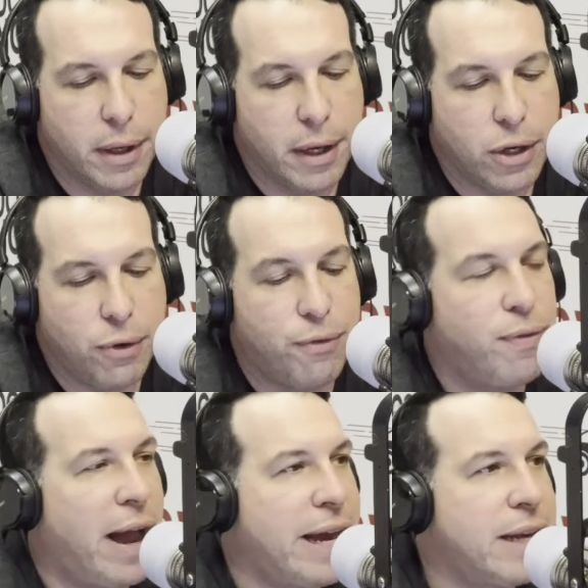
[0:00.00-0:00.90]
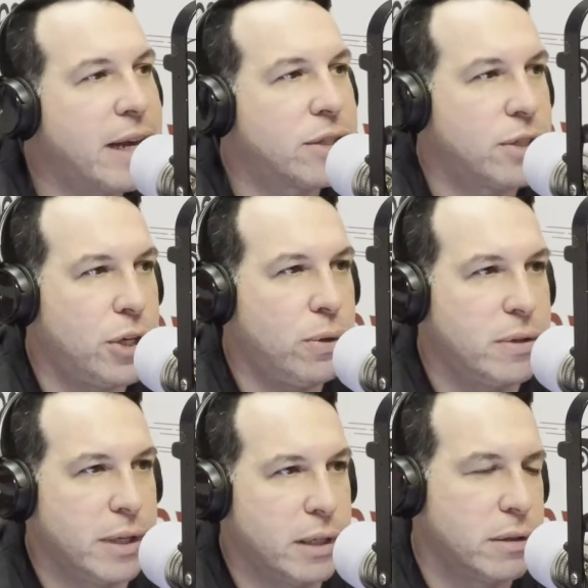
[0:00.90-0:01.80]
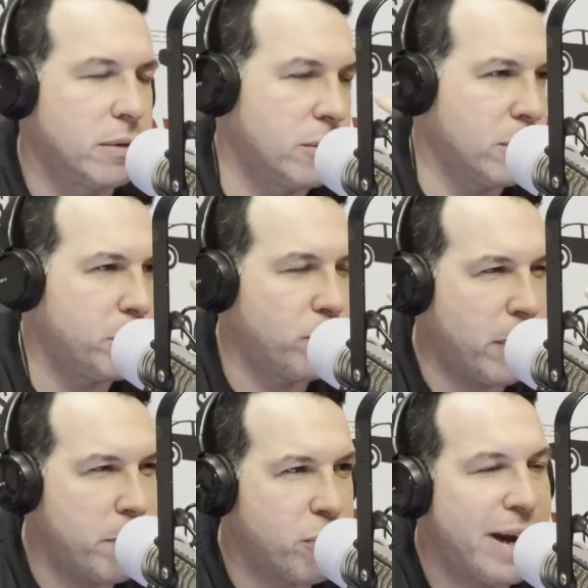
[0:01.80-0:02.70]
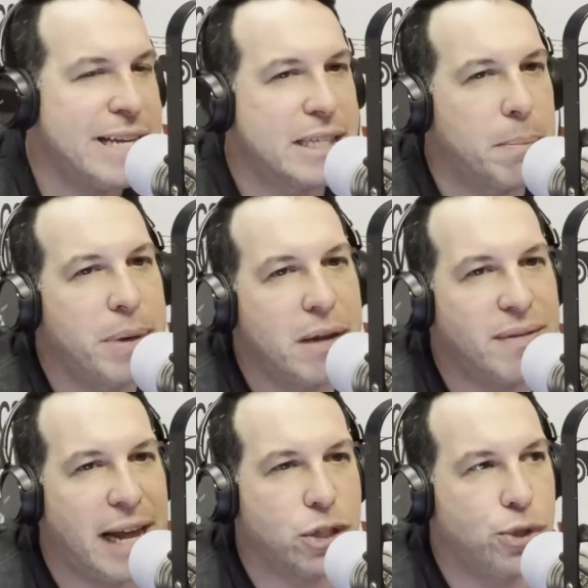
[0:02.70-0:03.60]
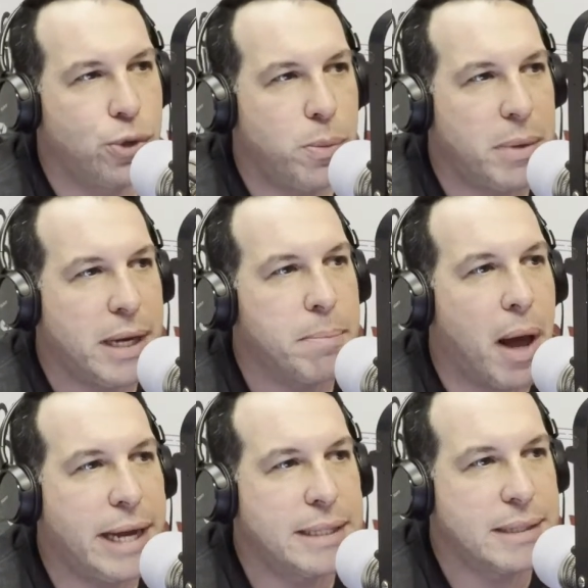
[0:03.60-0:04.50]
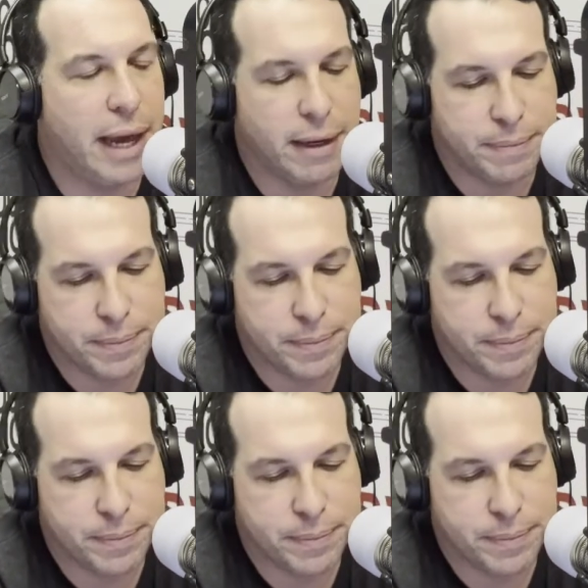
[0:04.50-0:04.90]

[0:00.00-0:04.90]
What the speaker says: You find excuses, and you embrace a bit of that to me mindset.